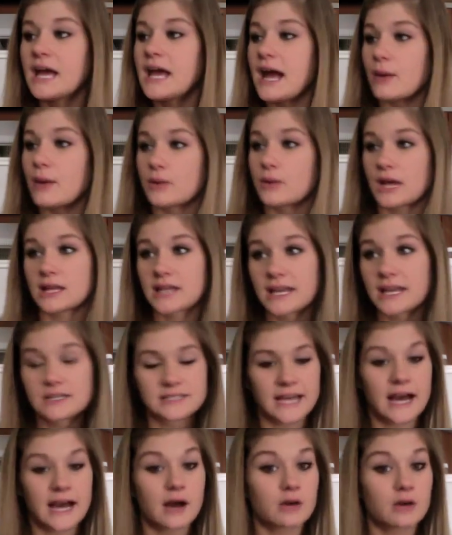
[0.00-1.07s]
And when I laid
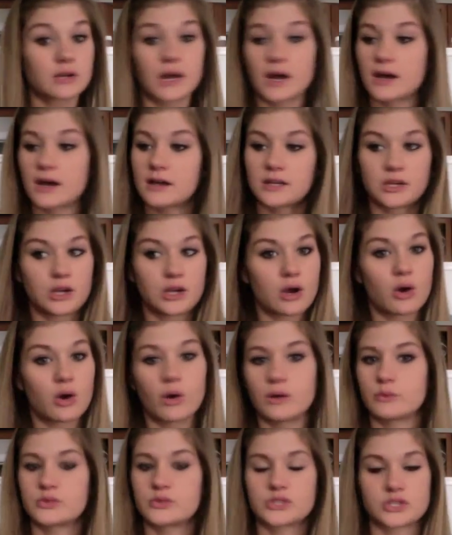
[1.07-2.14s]
down,
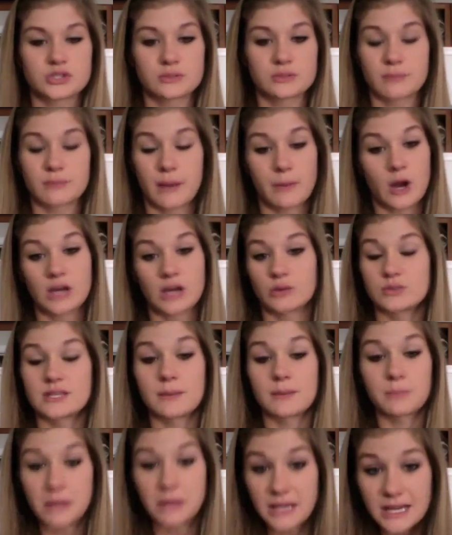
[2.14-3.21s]
it was just, my body was
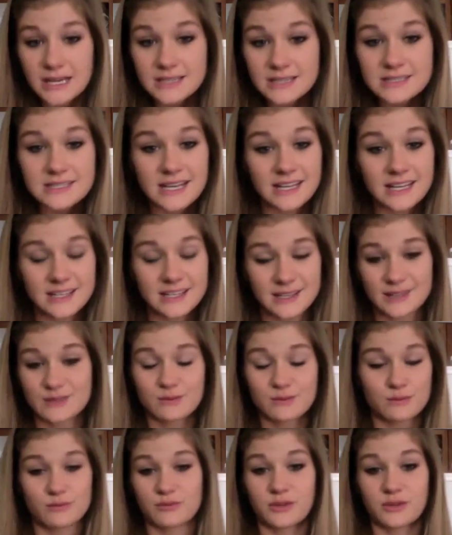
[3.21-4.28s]
at peace. I didn't
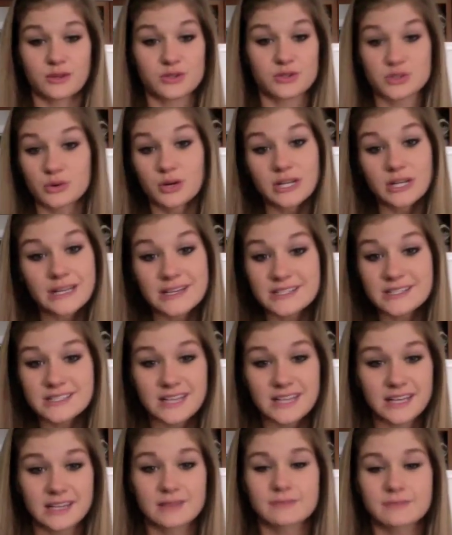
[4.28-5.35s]
feel soreness. I
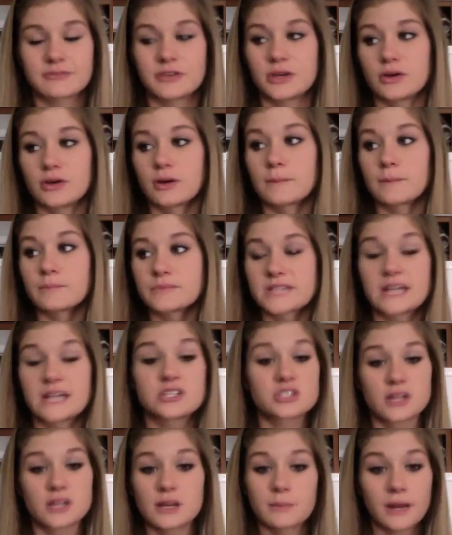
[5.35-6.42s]
didn't feel
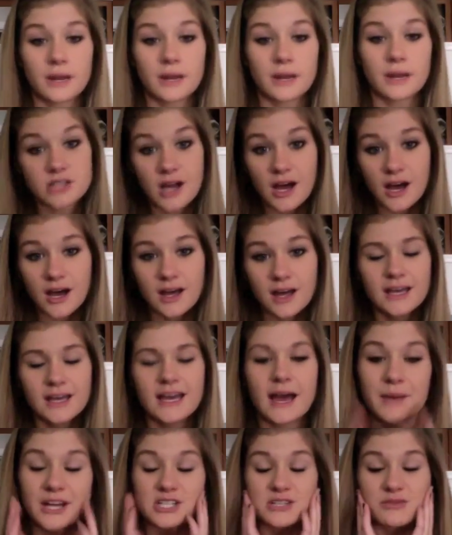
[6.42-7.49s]
tension in my jaw.
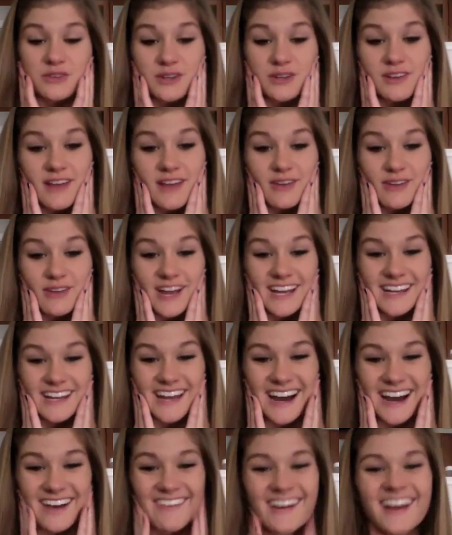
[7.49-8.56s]
I'm actually feeling that right
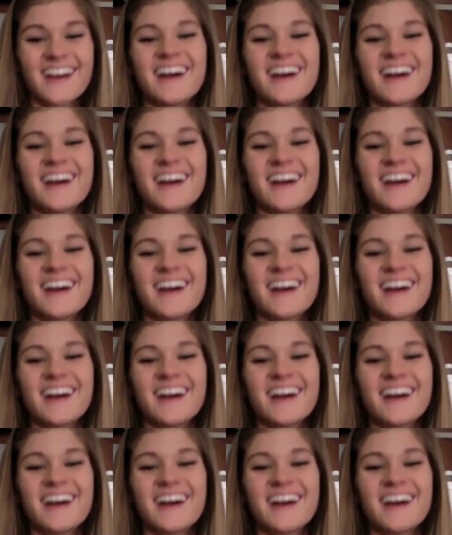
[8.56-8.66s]
now.